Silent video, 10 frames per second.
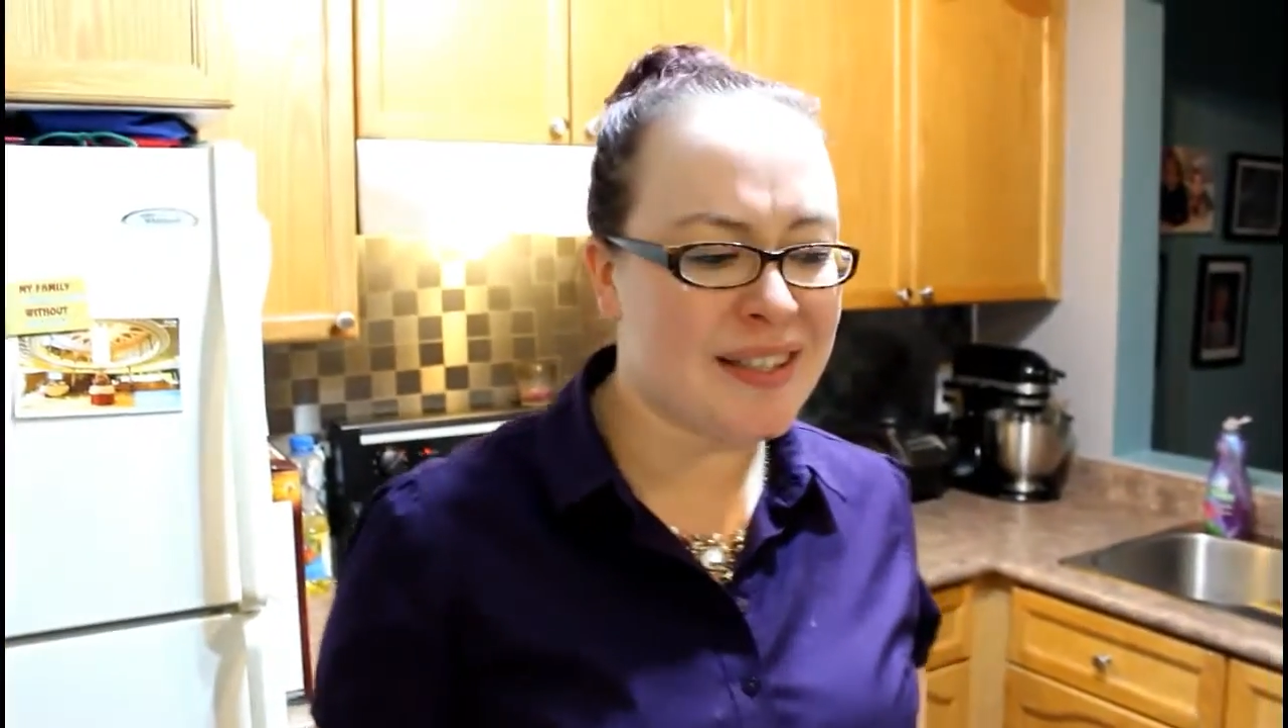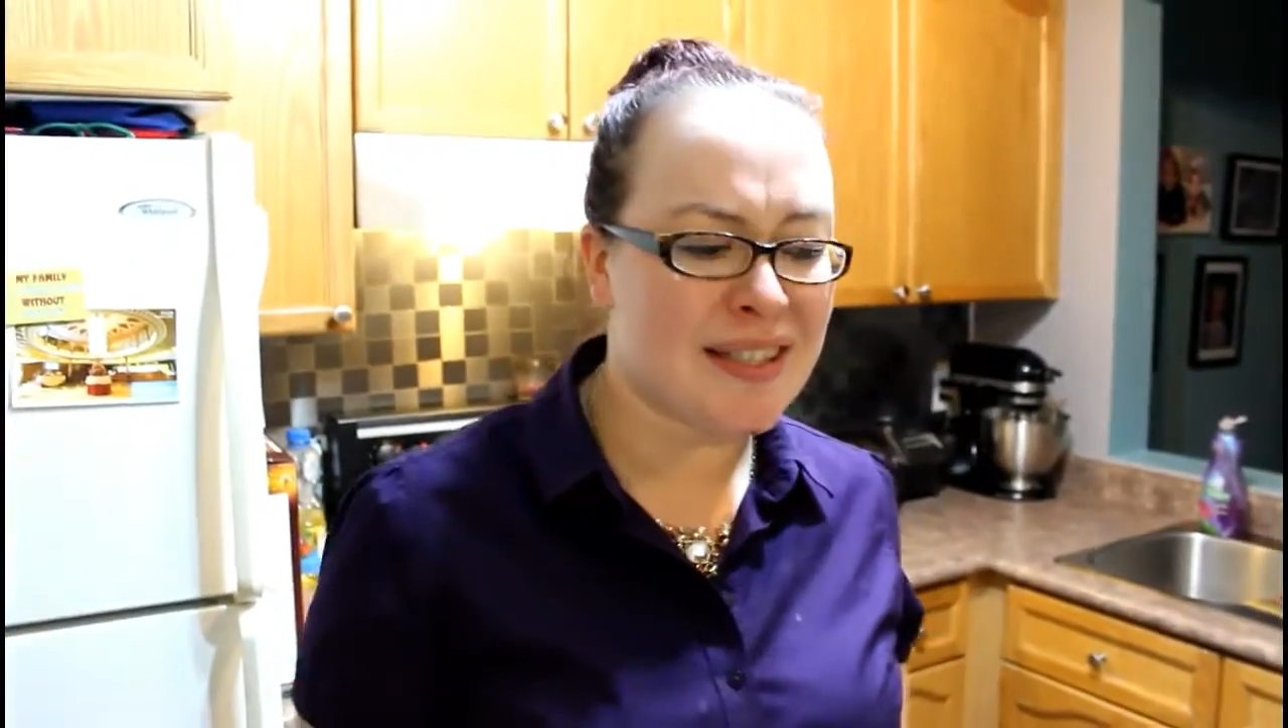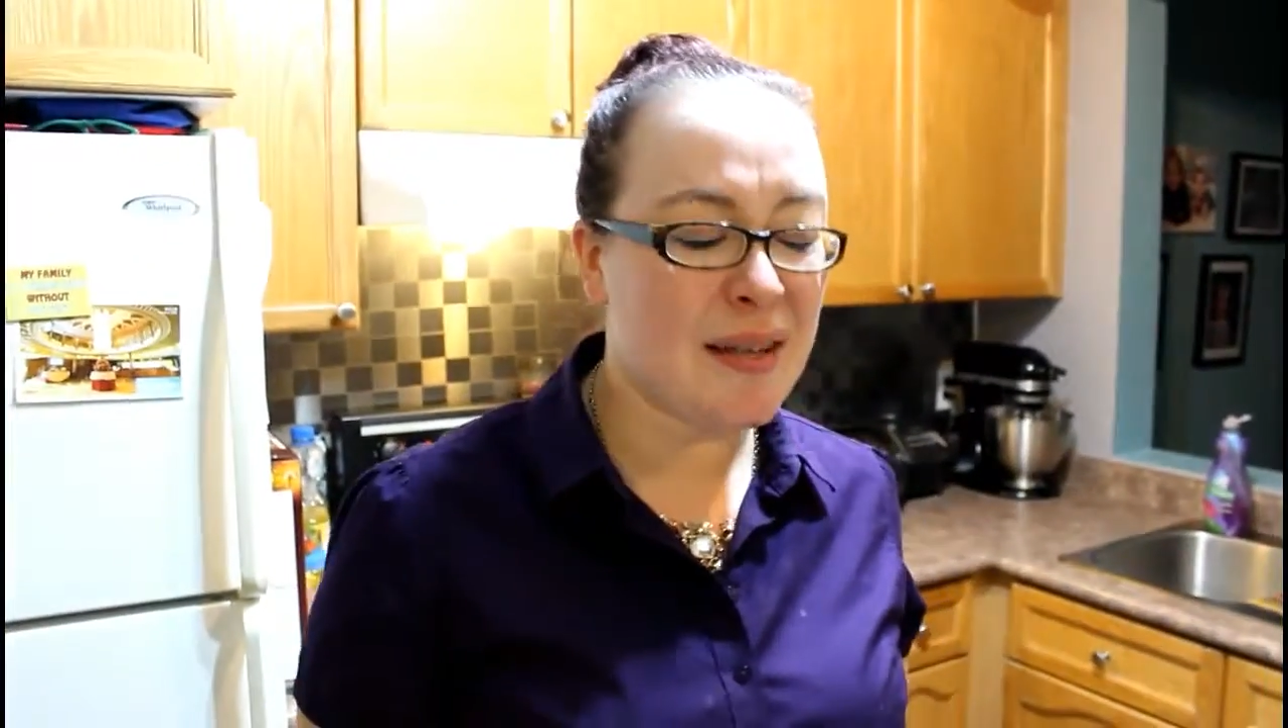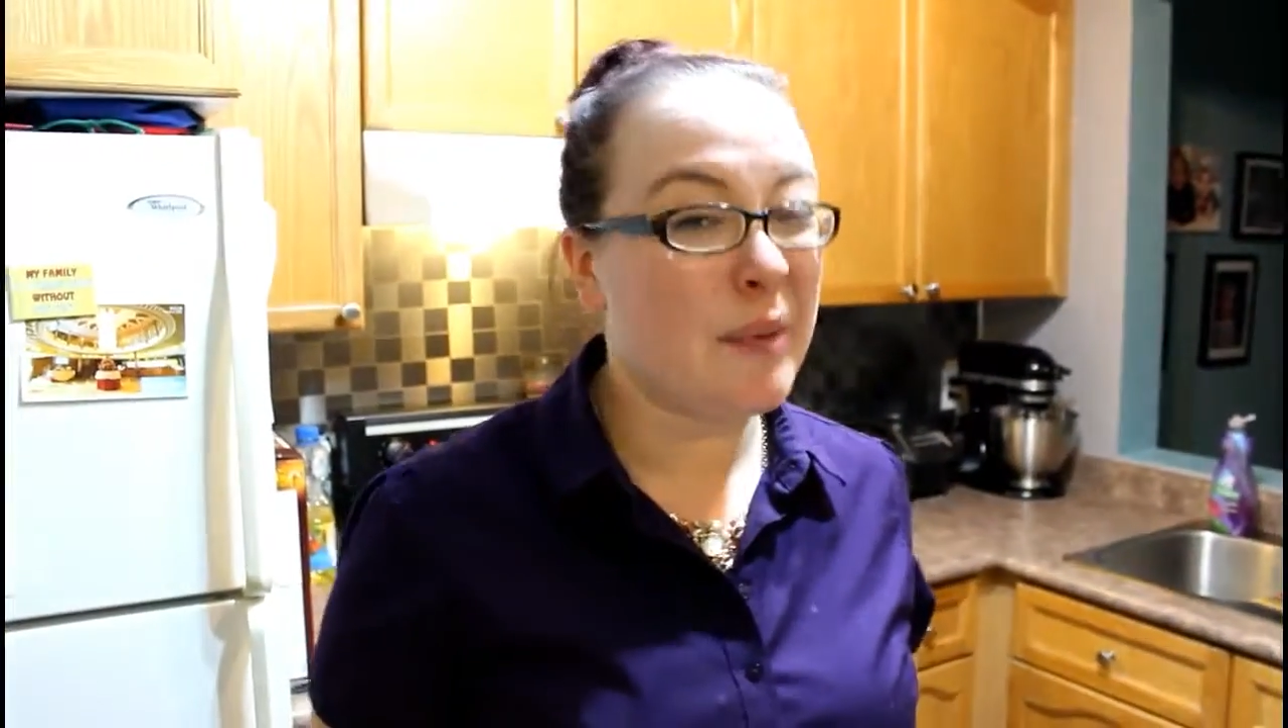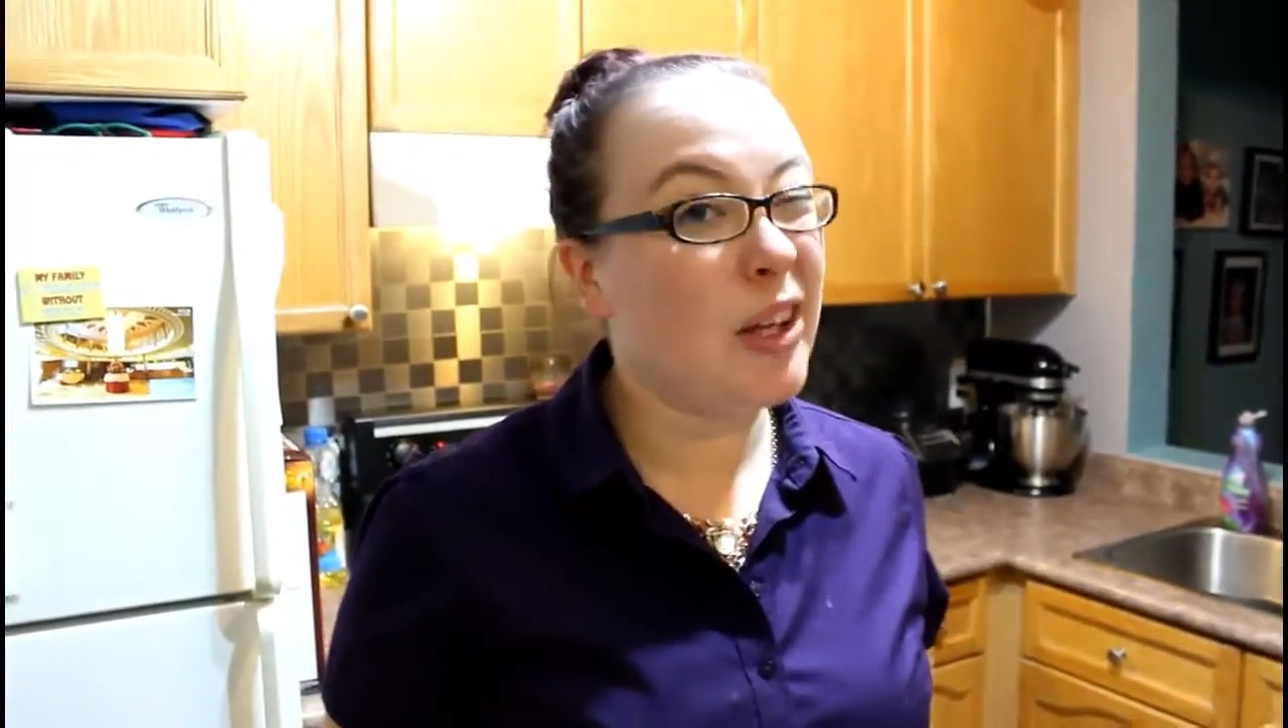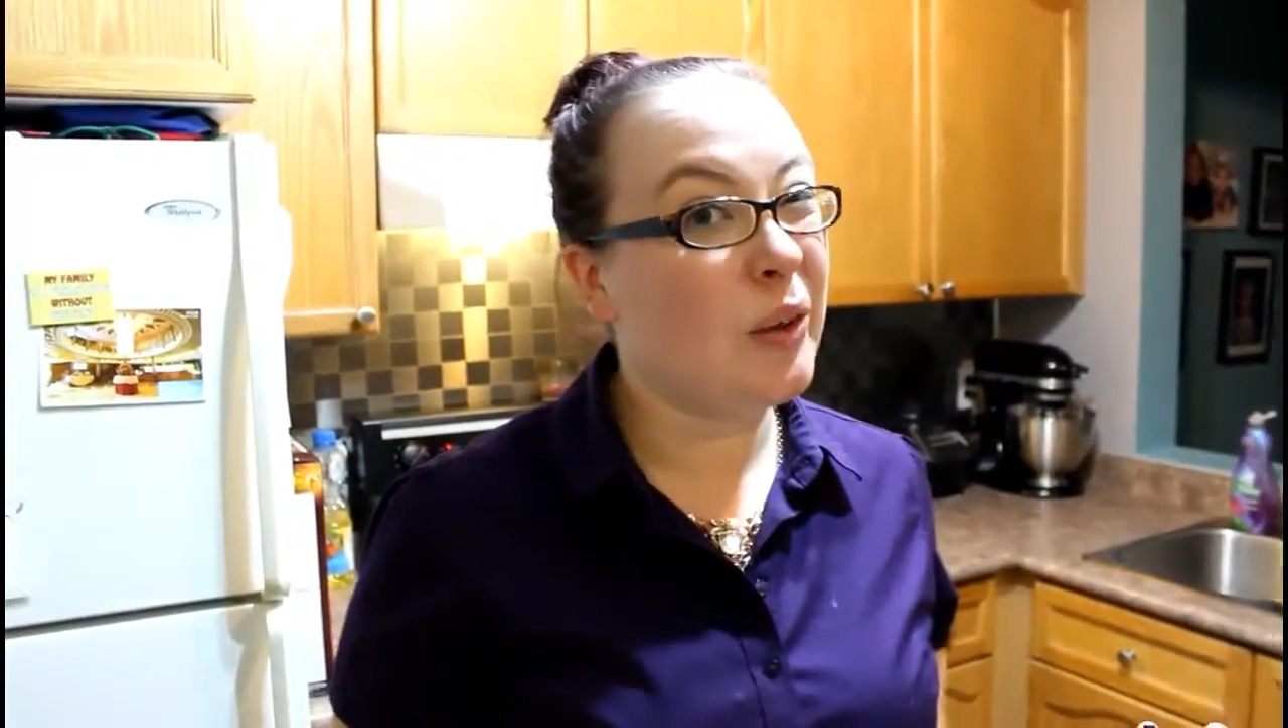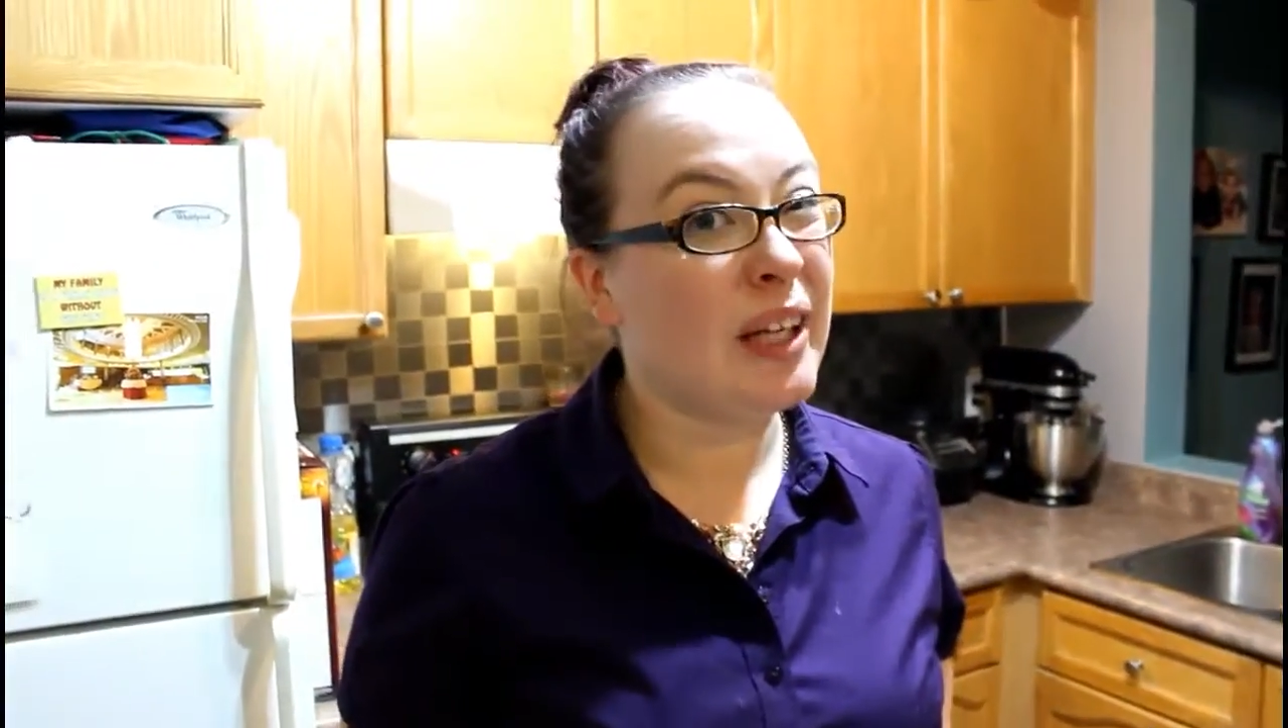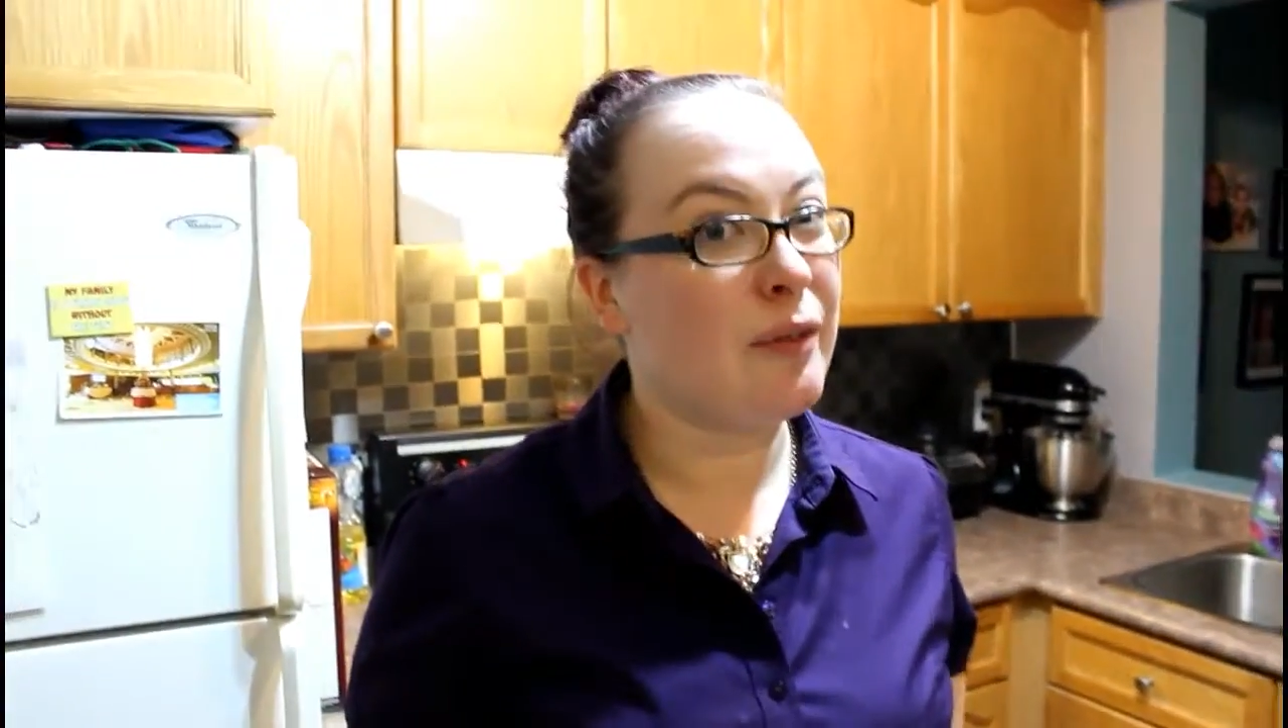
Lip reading: This is something you